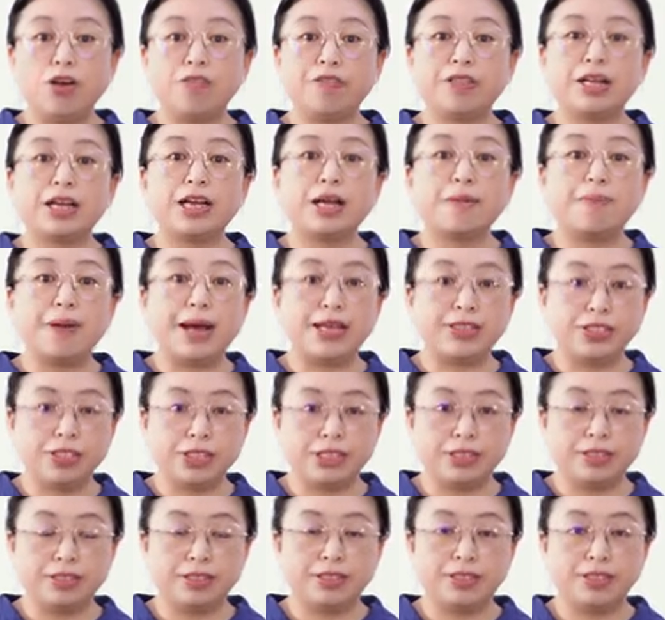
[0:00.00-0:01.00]
of the
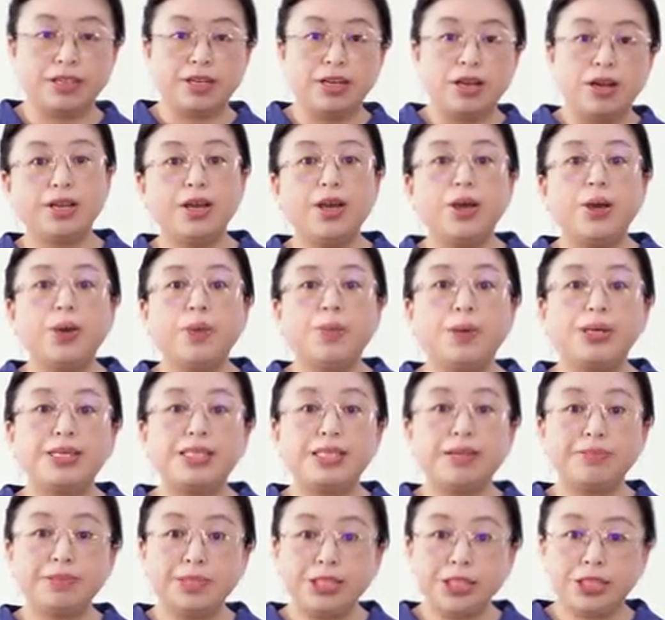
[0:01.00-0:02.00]
capacitance, we
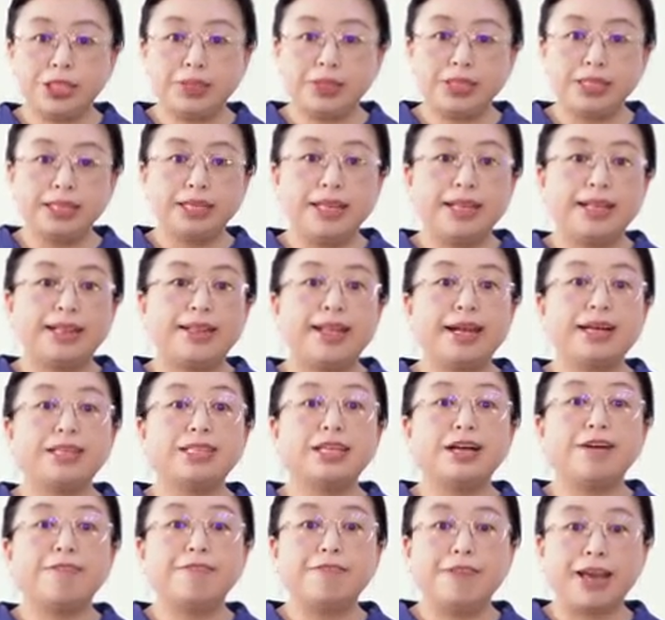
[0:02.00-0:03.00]
substitute
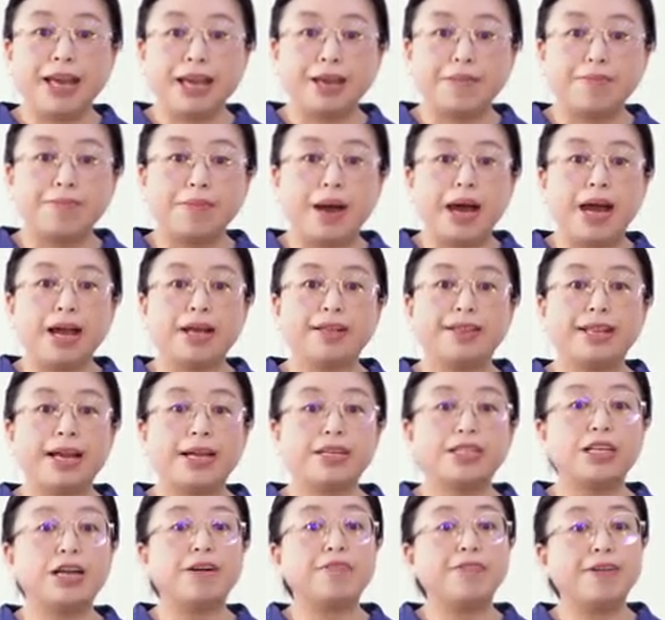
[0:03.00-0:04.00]
delta V by
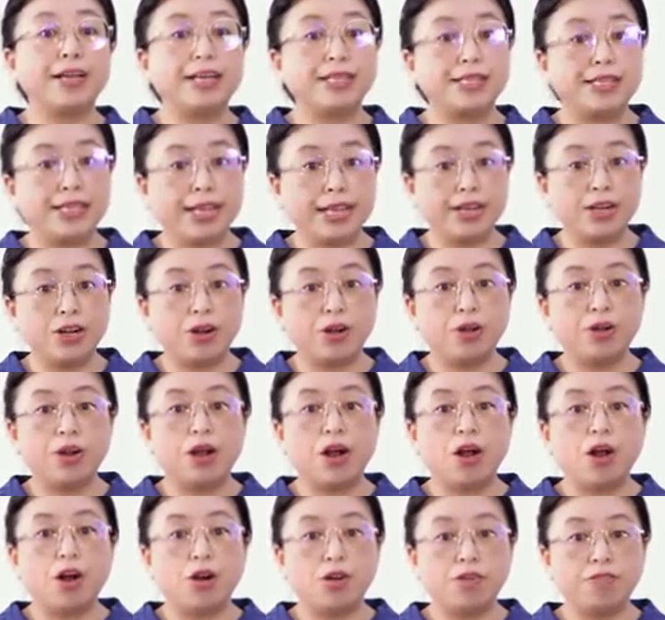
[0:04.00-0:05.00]
delta V0
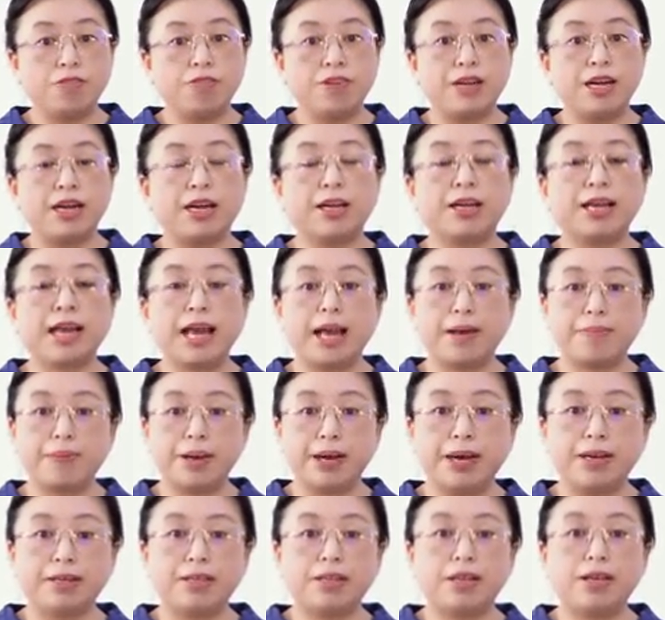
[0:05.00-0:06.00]
over
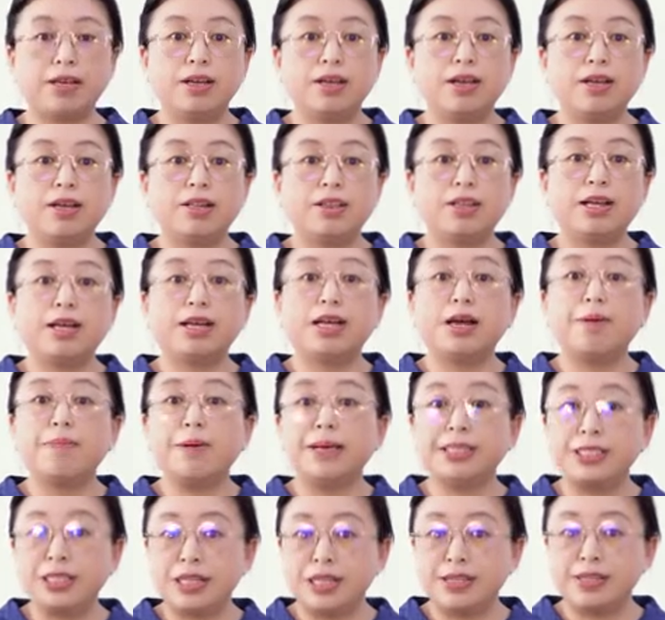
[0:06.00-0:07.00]
kappa. The
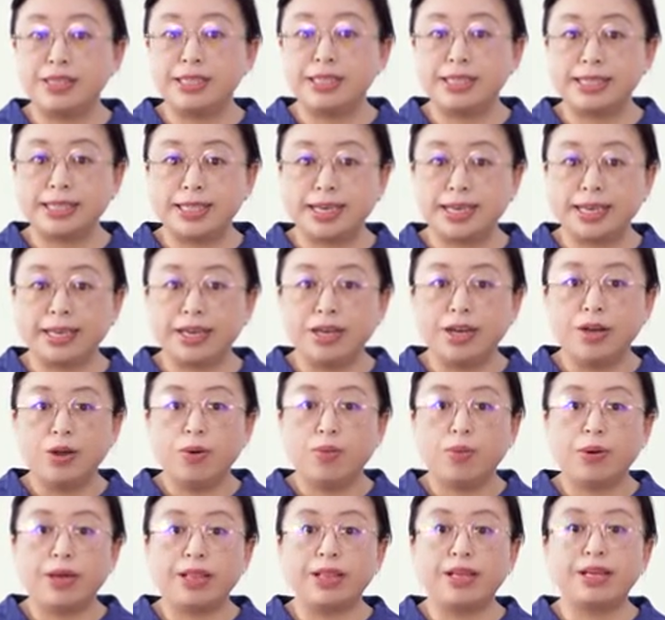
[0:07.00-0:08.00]
capacitance C
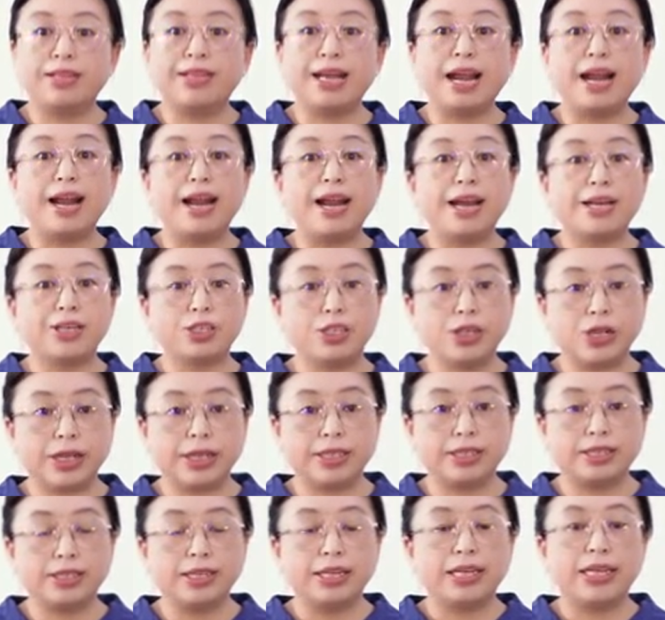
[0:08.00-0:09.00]
with the
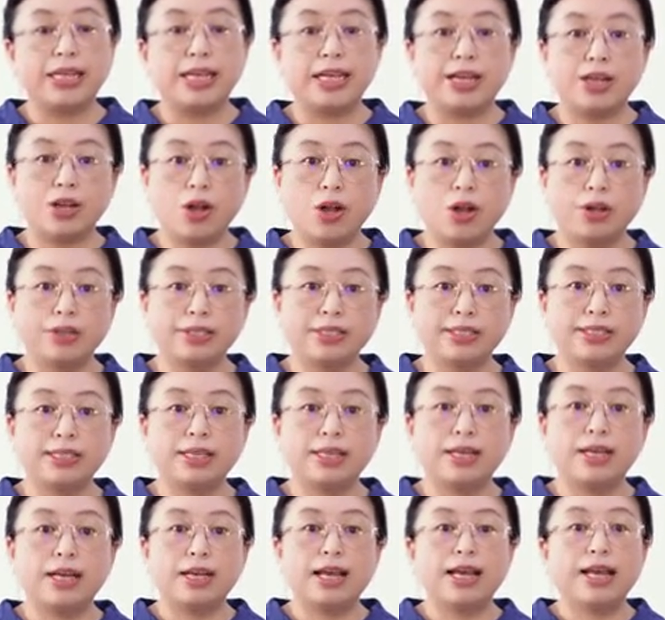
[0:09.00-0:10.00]
dielectric equals
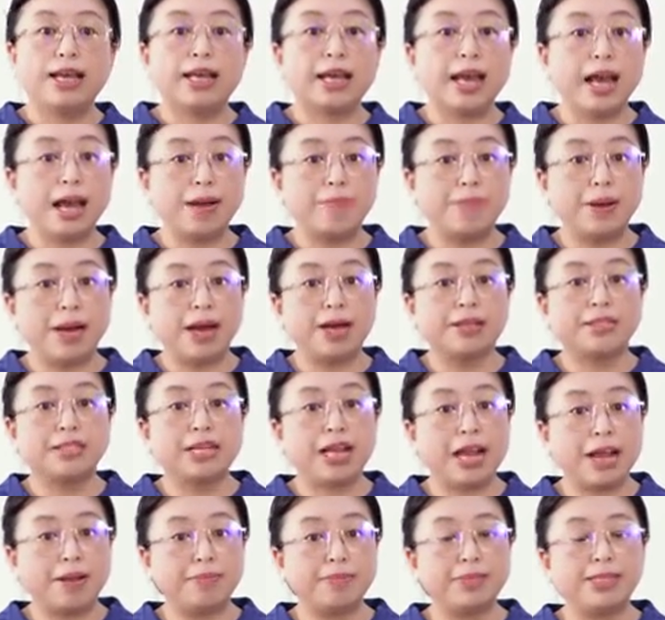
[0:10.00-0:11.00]
kappa
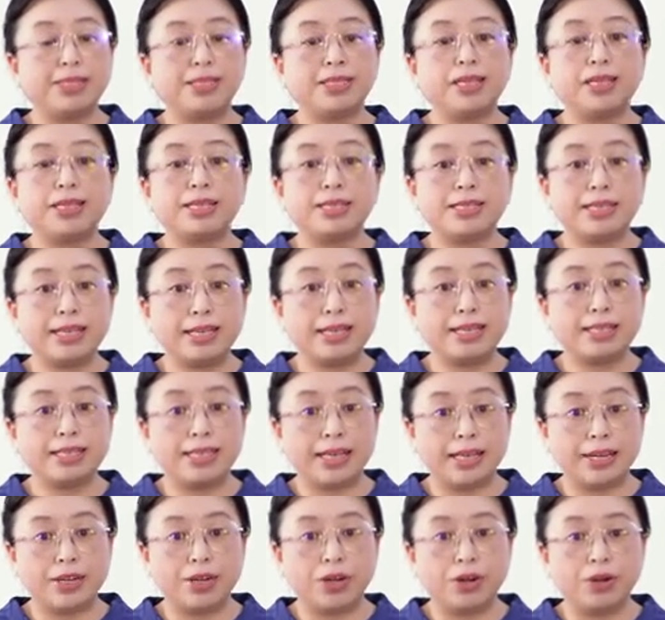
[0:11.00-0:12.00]
times
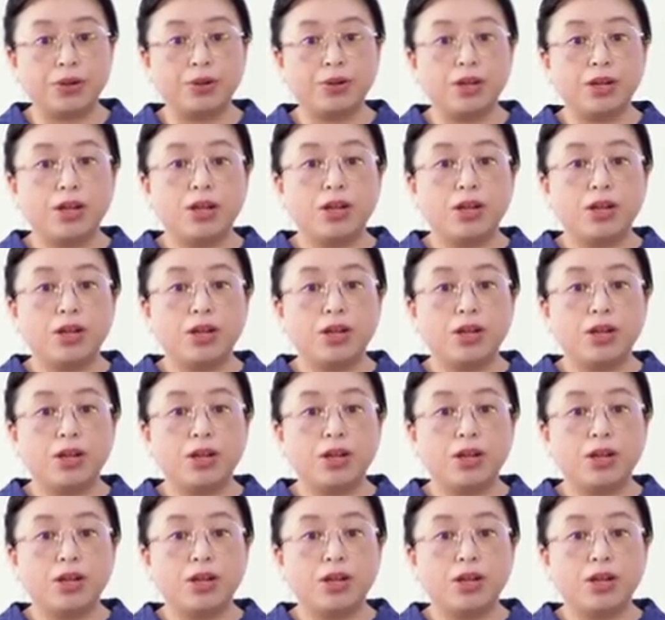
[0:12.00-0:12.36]
C0,